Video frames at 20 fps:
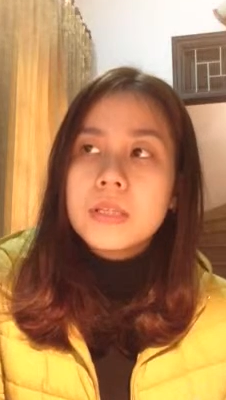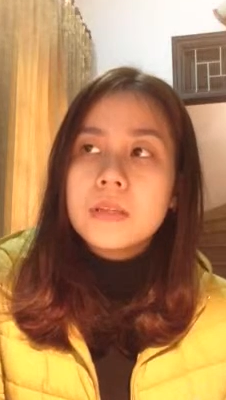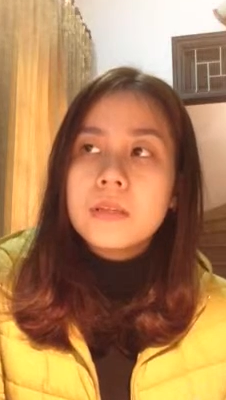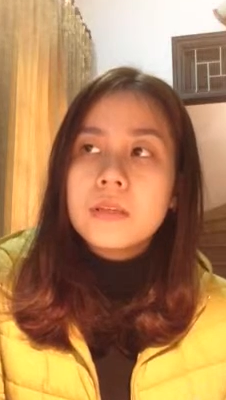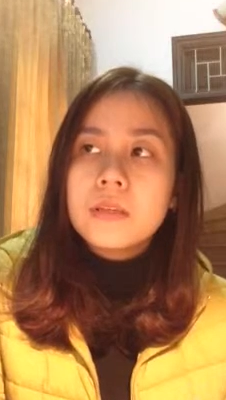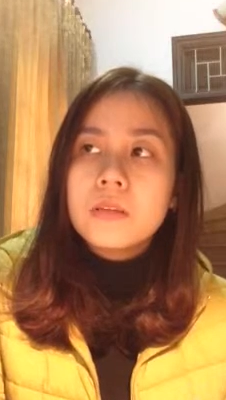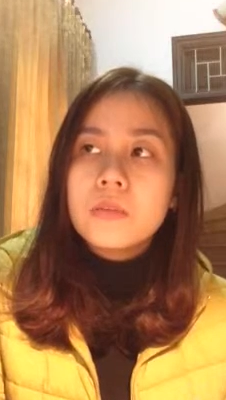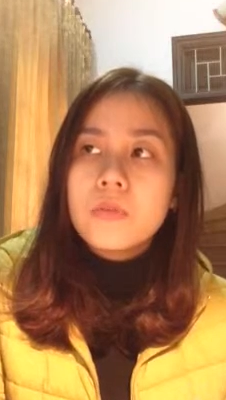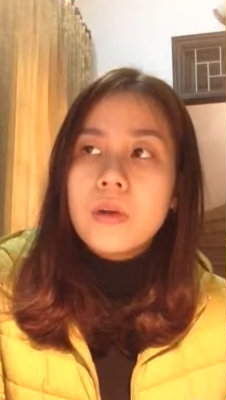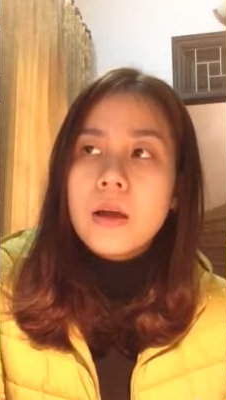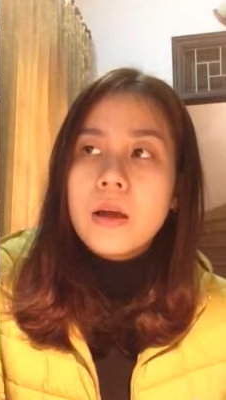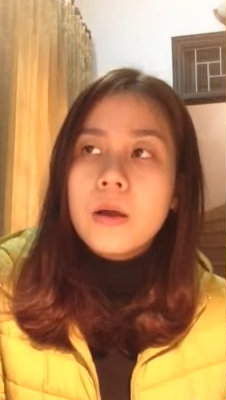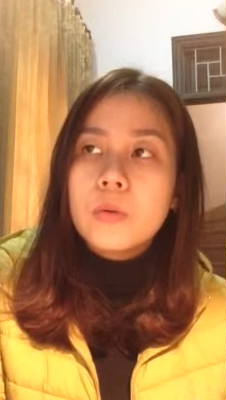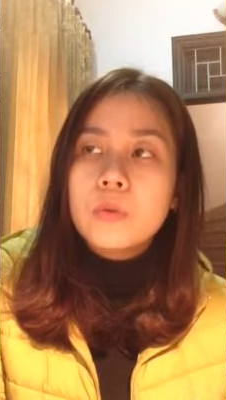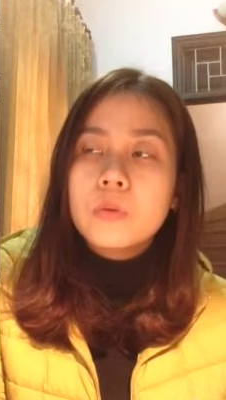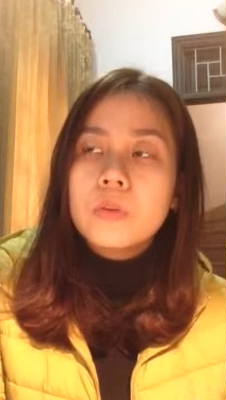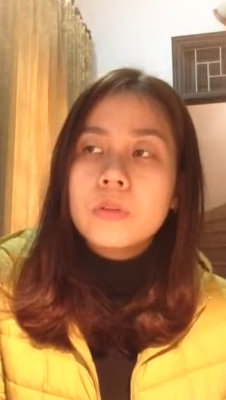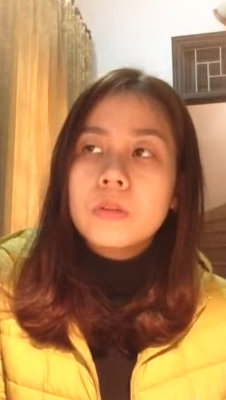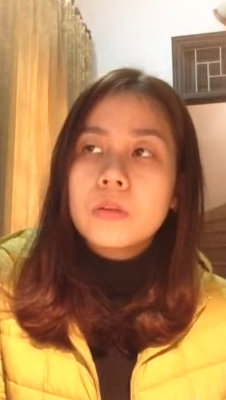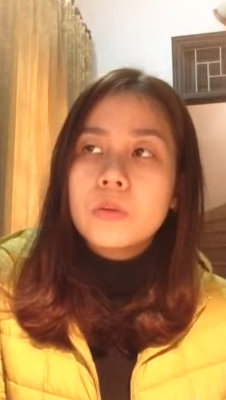
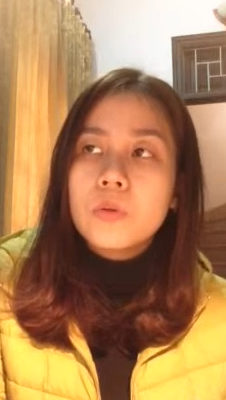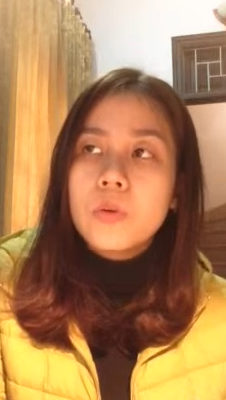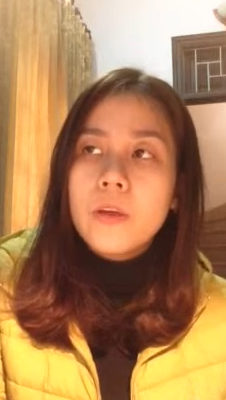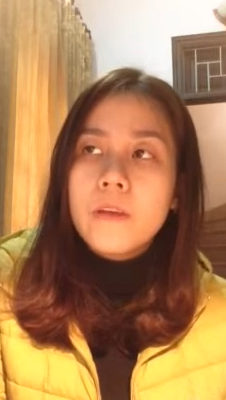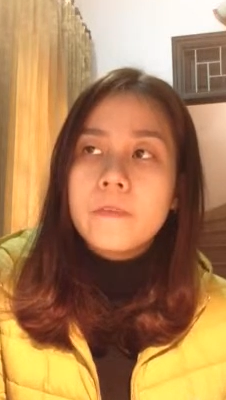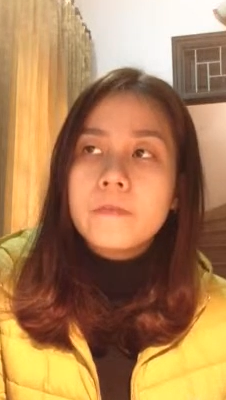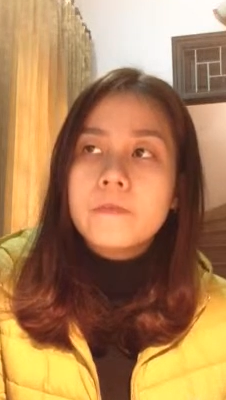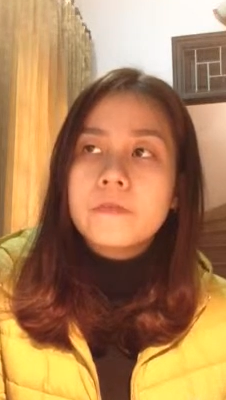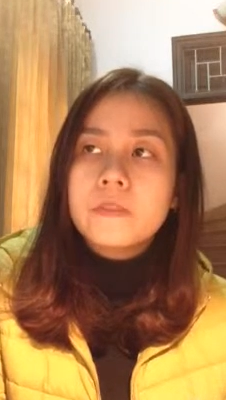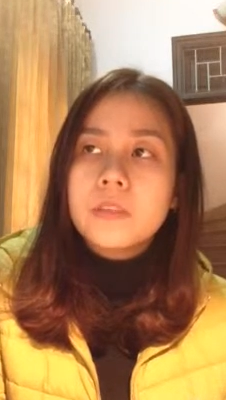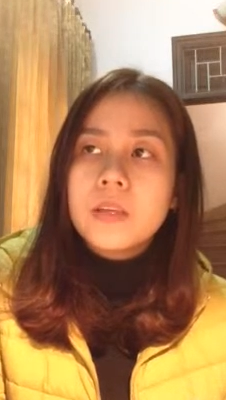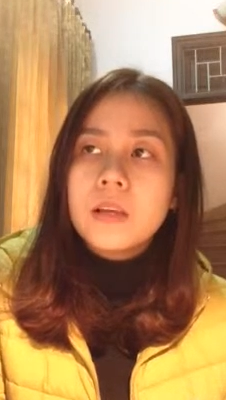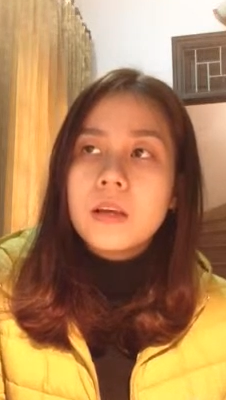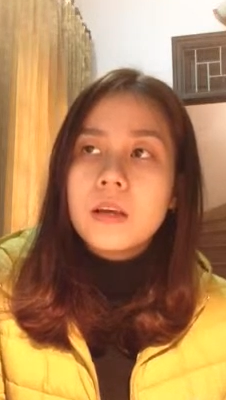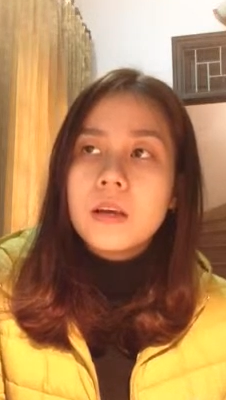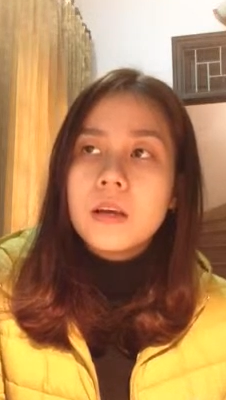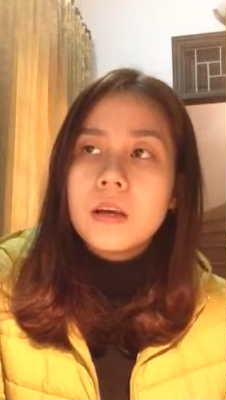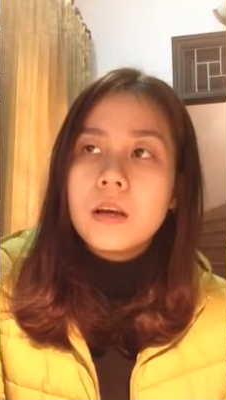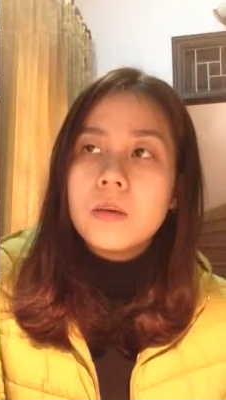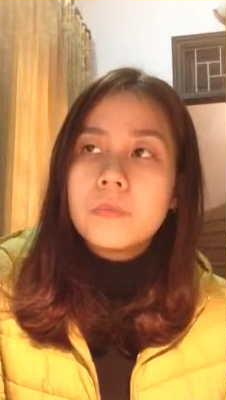around the graves
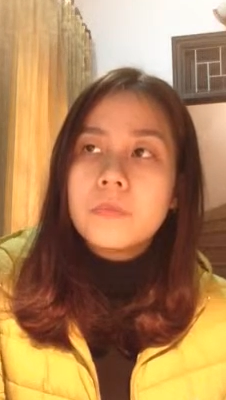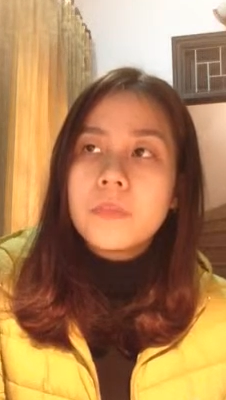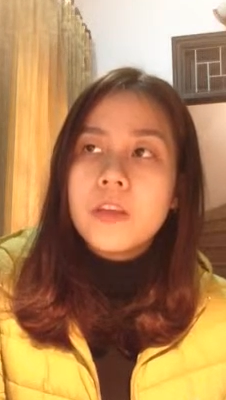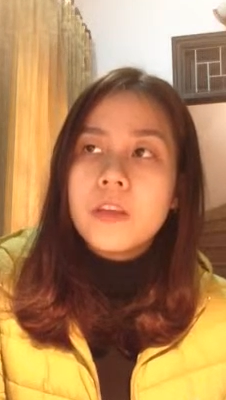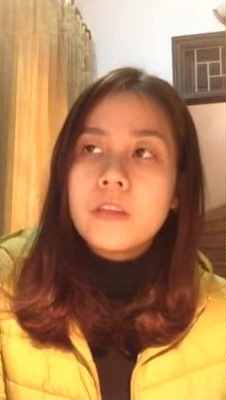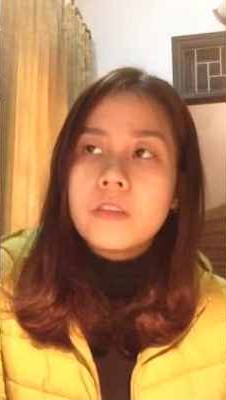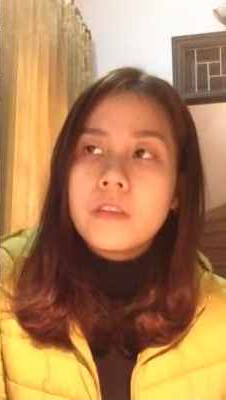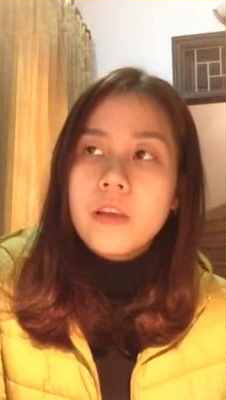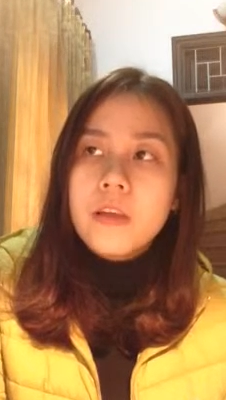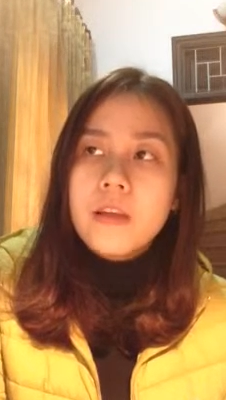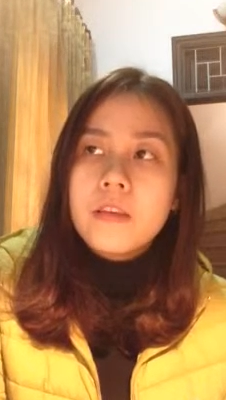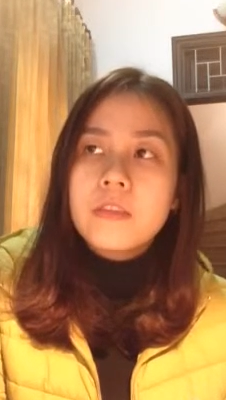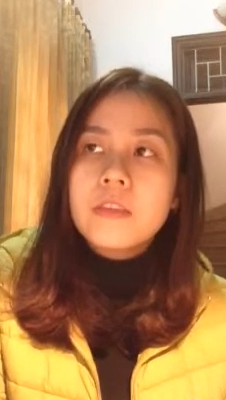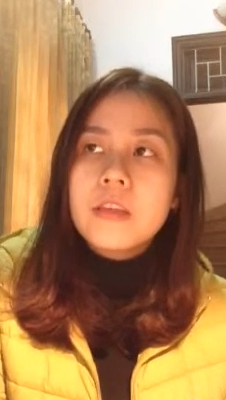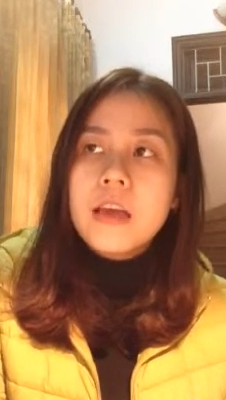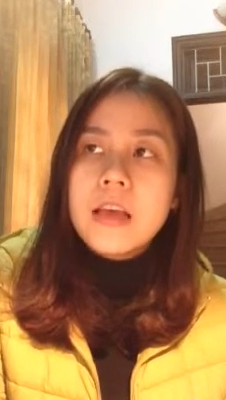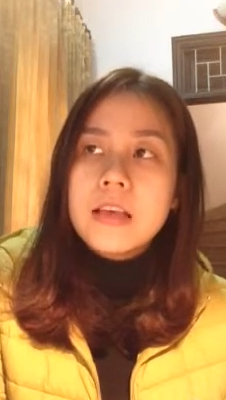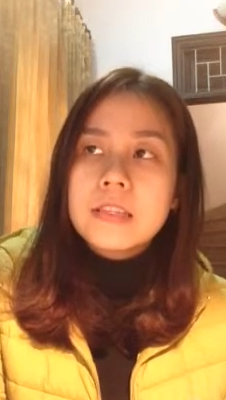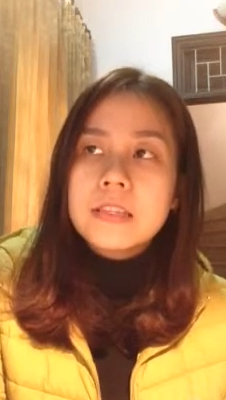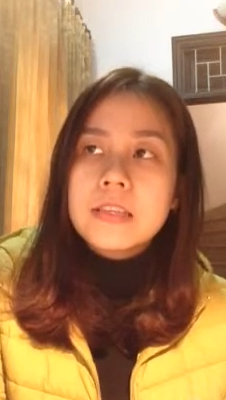of their dead
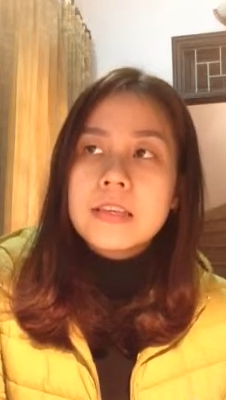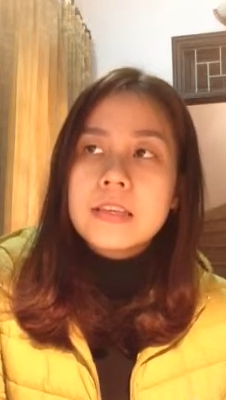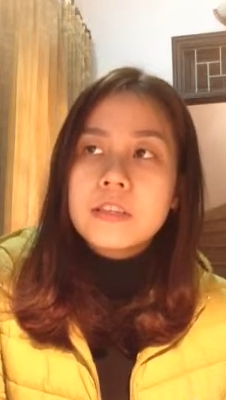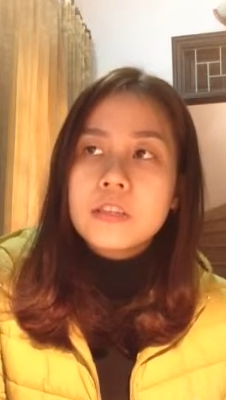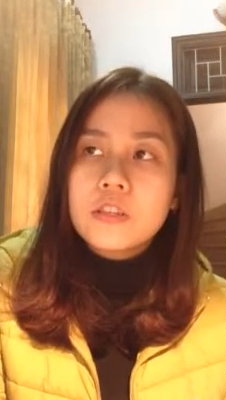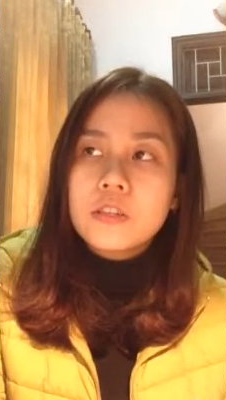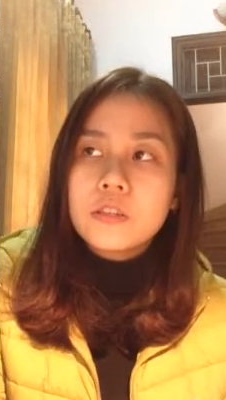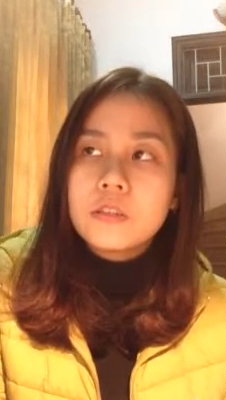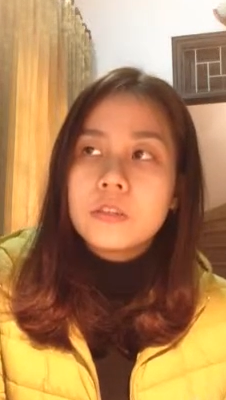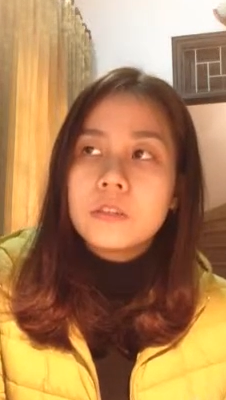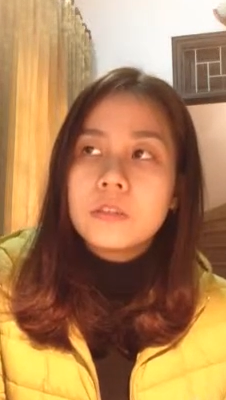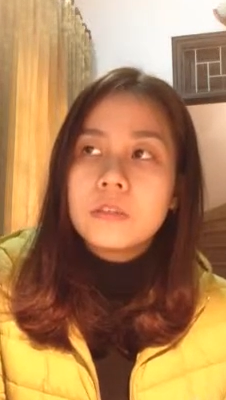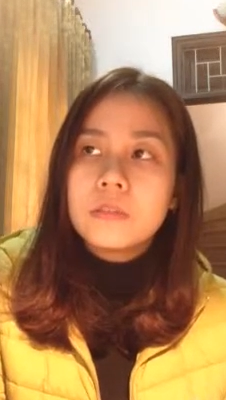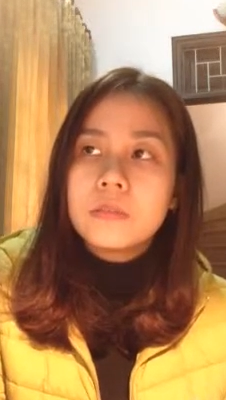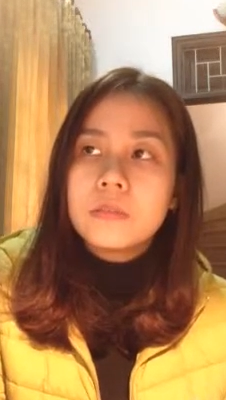ancestors.